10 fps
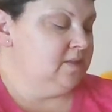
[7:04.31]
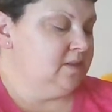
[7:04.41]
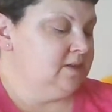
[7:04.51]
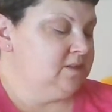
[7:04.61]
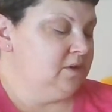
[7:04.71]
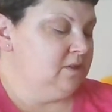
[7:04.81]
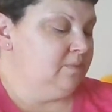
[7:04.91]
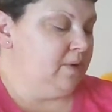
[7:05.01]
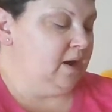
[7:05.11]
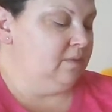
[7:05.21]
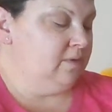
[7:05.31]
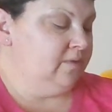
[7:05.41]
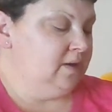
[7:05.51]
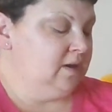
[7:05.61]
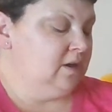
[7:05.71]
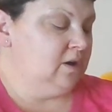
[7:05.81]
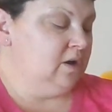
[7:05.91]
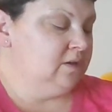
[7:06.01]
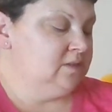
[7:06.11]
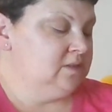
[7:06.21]
They stood at the bottom of it and
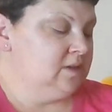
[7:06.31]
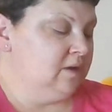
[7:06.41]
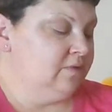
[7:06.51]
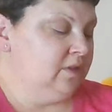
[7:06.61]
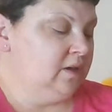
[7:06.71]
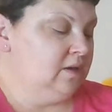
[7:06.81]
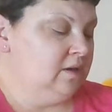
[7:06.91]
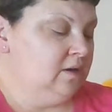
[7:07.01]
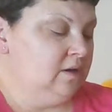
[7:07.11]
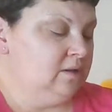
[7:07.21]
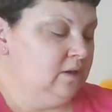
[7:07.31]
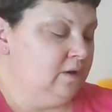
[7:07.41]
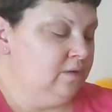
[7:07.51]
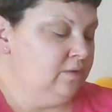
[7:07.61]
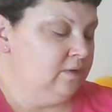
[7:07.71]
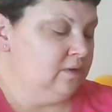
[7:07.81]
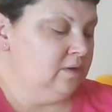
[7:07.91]
called softly, "Hello?